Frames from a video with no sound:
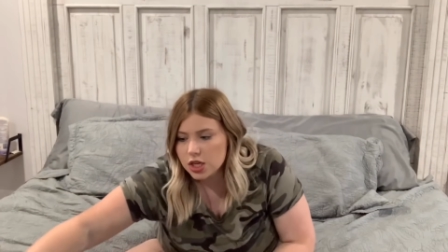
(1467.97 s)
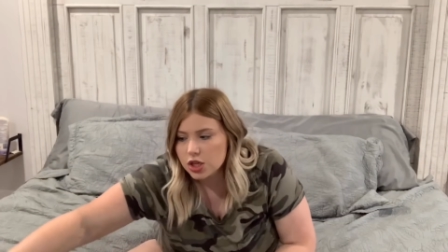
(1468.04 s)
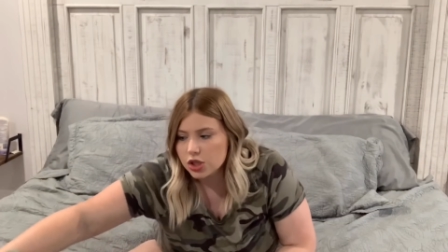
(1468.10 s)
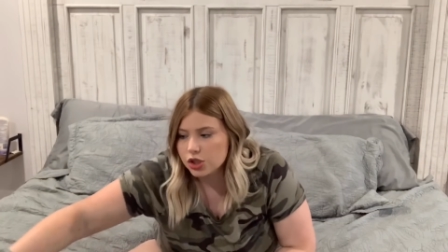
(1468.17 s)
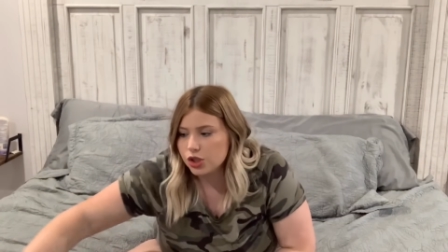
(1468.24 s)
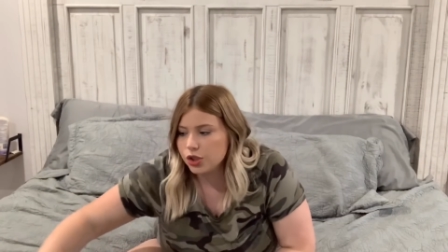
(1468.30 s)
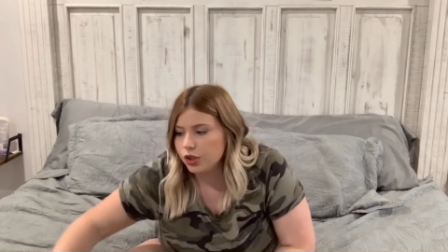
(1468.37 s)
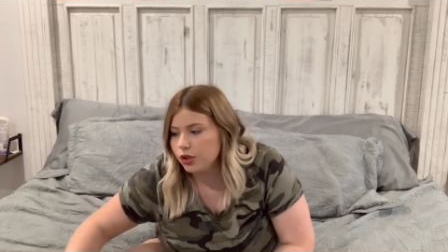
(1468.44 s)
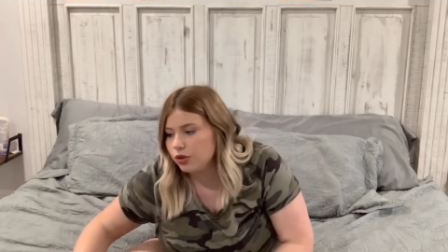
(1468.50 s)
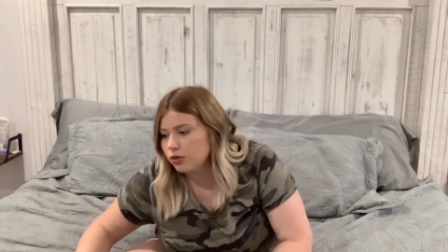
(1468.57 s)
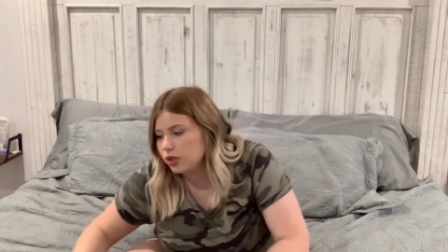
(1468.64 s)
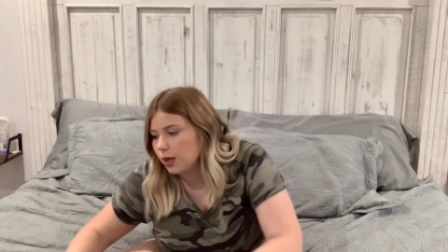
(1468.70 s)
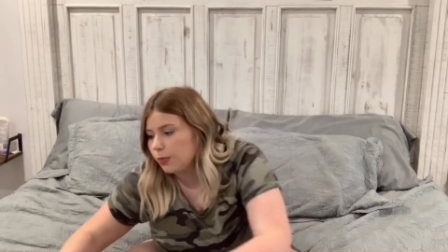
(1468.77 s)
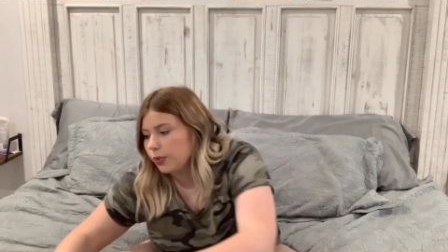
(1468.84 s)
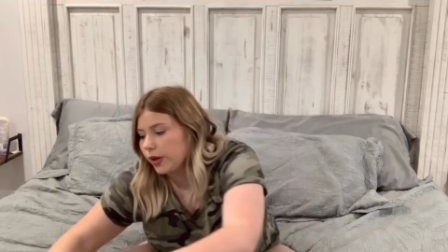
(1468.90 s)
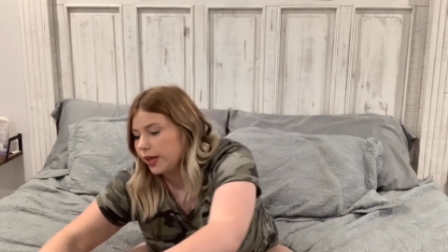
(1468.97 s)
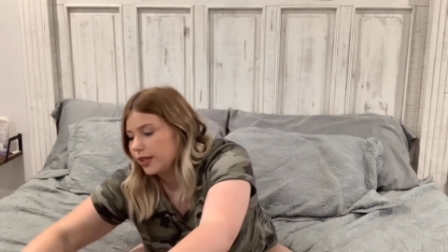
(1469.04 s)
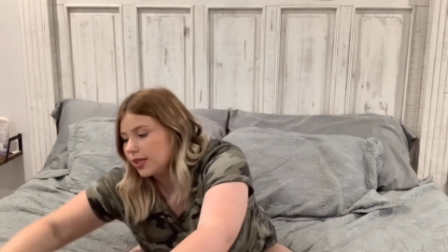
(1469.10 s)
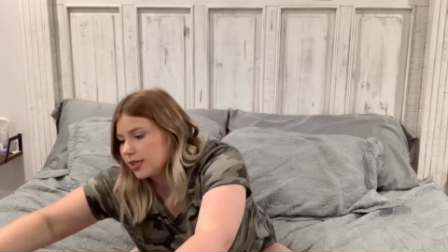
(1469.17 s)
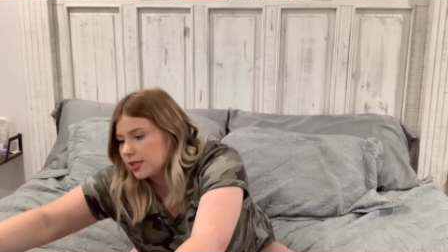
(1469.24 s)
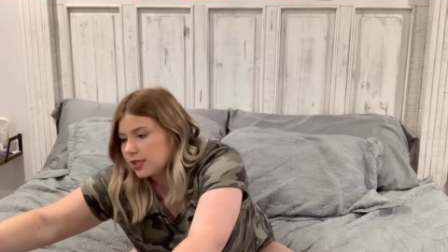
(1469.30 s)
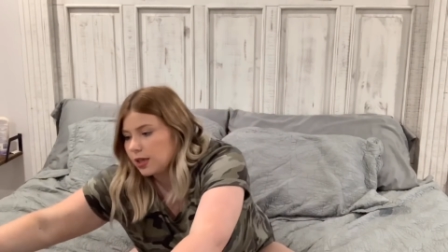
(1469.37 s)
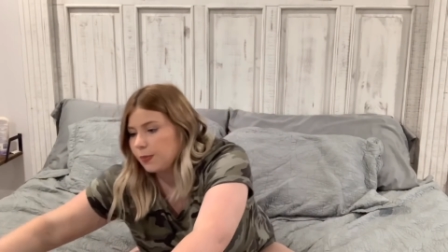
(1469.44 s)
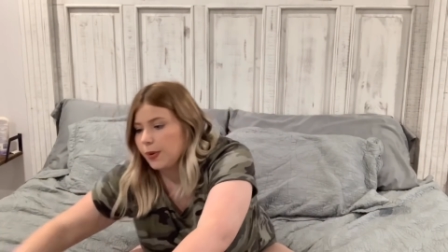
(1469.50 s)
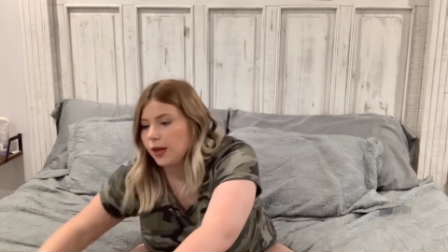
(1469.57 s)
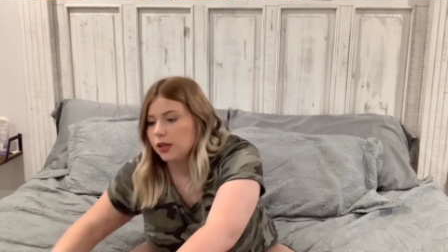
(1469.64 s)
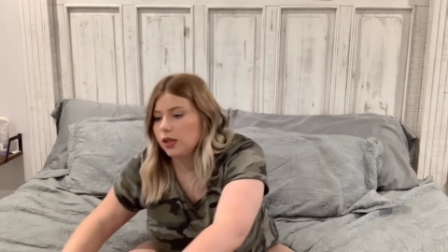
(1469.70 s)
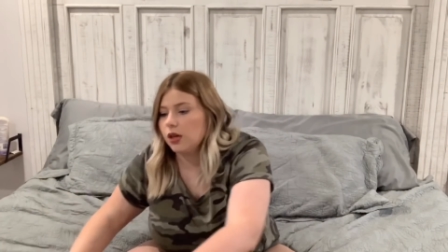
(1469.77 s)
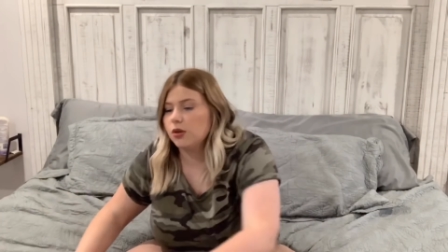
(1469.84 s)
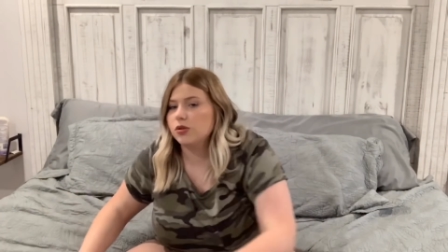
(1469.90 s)
to use a pregnancy
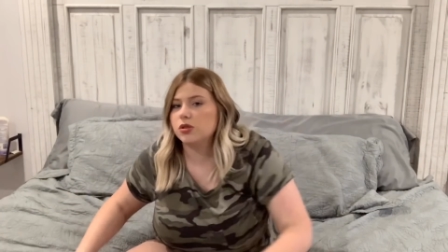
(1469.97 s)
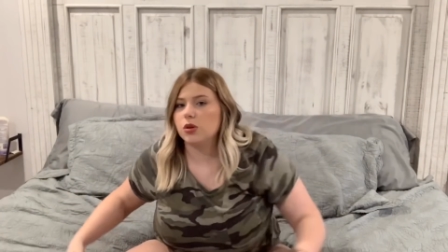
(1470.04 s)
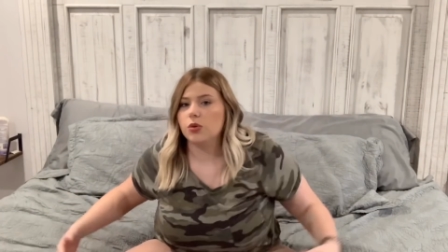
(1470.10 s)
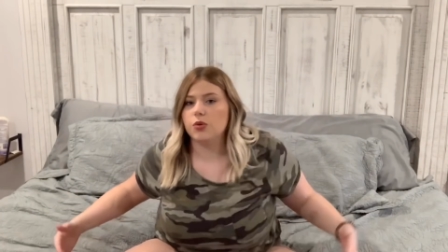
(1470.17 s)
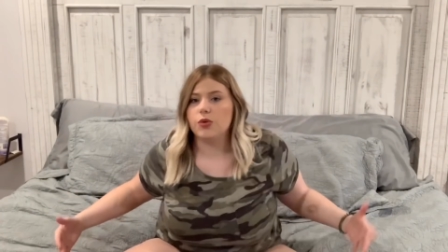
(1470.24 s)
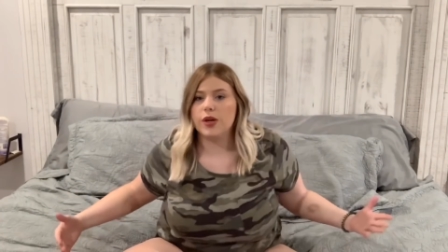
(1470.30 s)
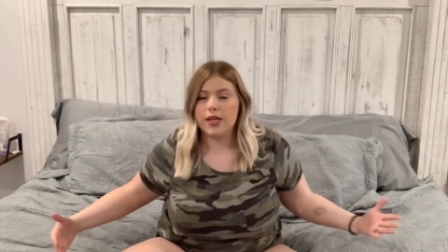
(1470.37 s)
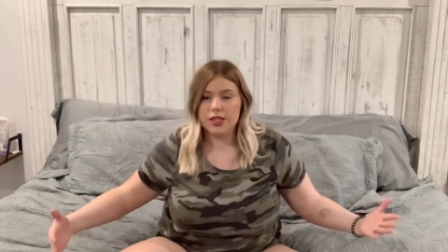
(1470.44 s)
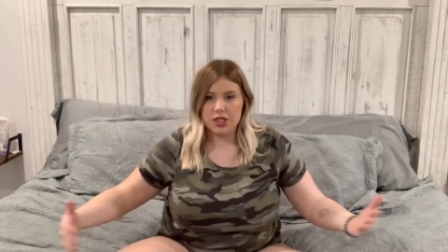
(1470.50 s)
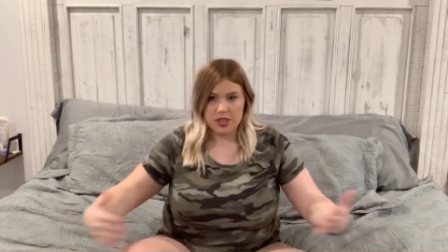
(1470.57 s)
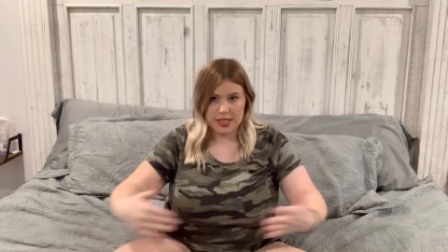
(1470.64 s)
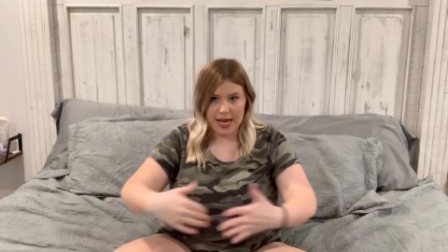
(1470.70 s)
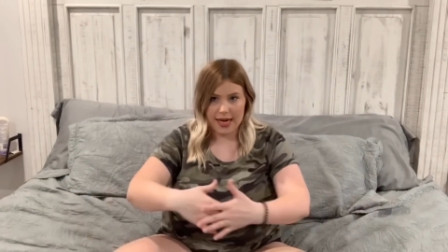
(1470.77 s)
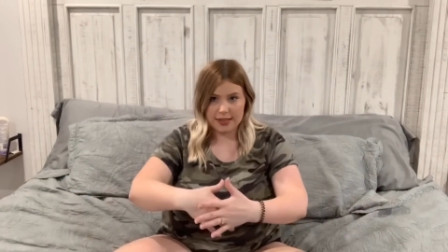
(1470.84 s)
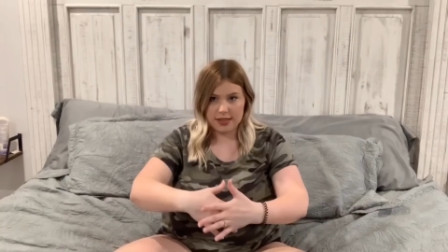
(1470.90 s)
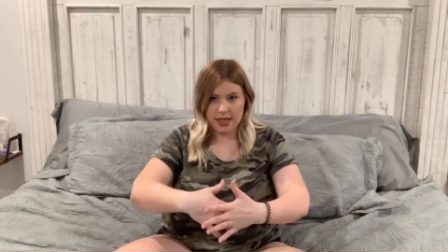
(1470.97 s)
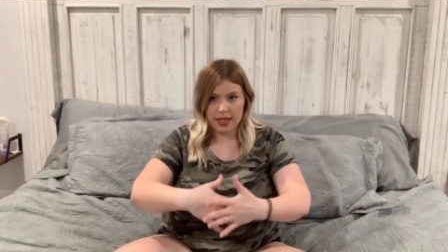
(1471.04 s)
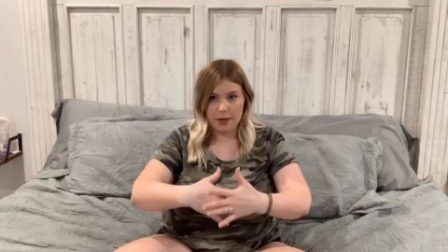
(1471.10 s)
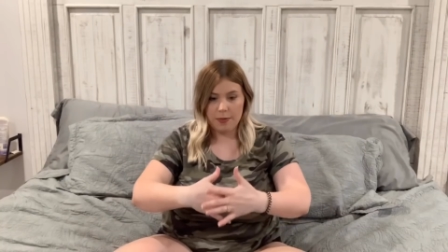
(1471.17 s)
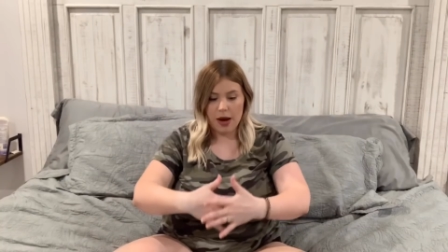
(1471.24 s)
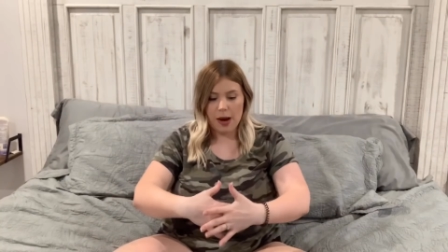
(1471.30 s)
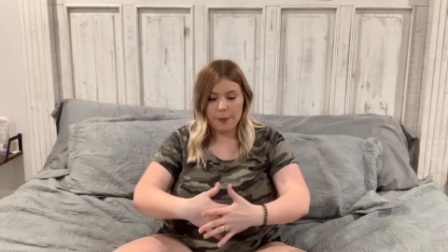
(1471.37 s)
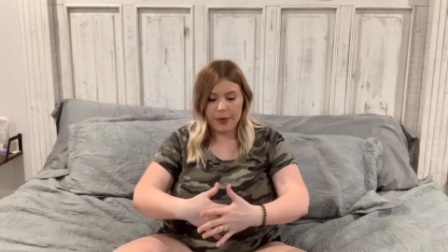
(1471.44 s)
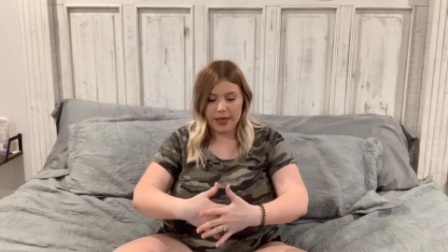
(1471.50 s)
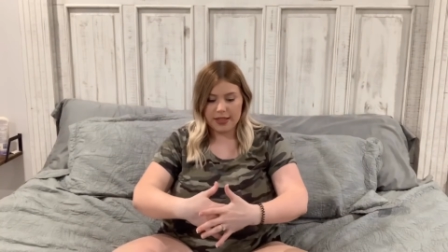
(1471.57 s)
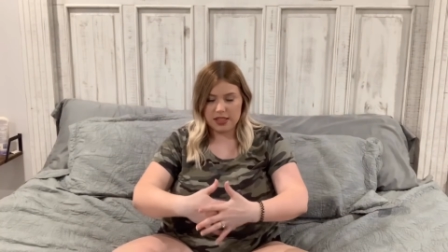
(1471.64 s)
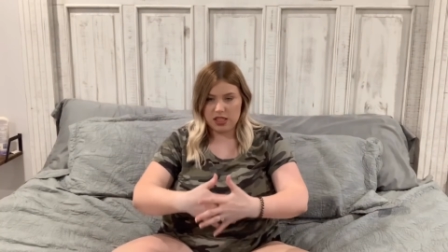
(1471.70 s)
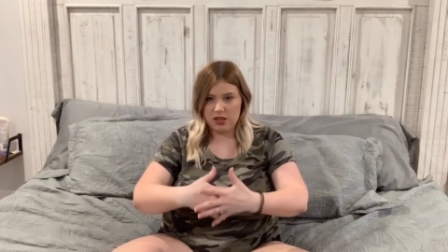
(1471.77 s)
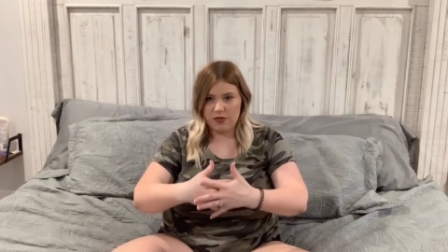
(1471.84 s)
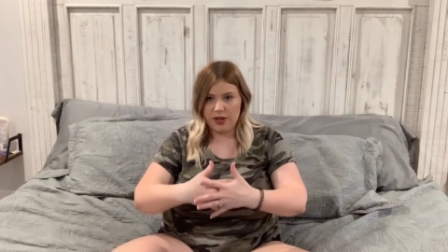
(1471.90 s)
pillow so it just acts like a boppy. It's
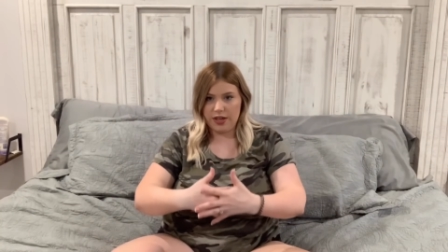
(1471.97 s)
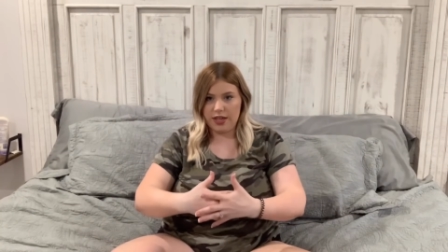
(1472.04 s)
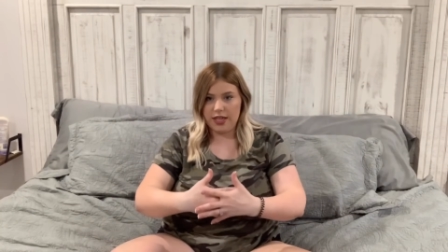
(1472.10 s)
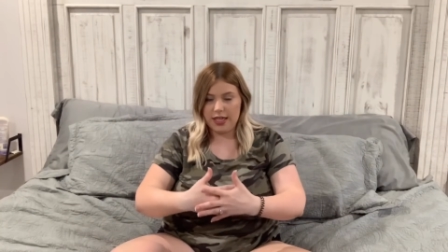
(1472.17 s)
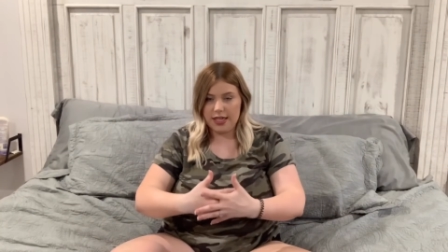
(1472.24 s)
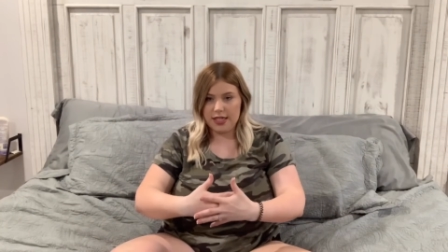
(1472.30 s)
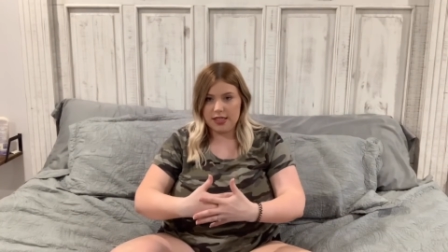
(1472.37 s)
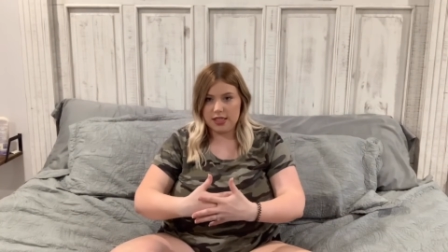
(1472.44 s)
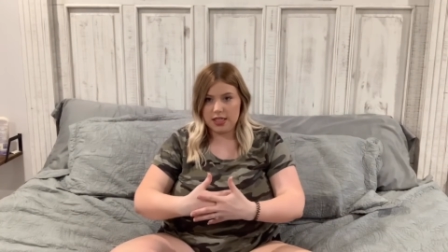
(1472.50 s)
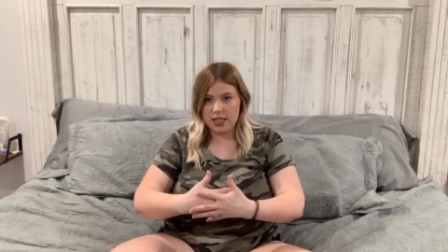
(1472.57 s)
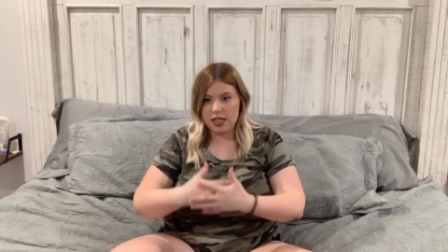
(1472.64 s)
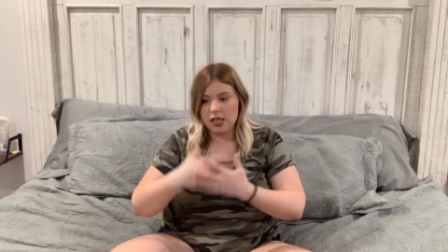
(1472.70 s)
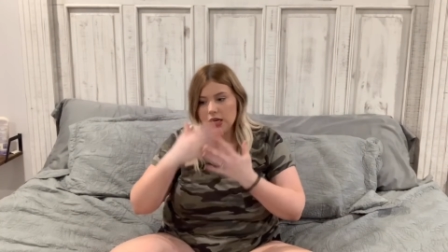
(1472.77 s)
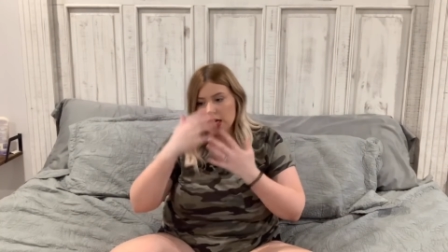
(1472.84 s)
just very easy.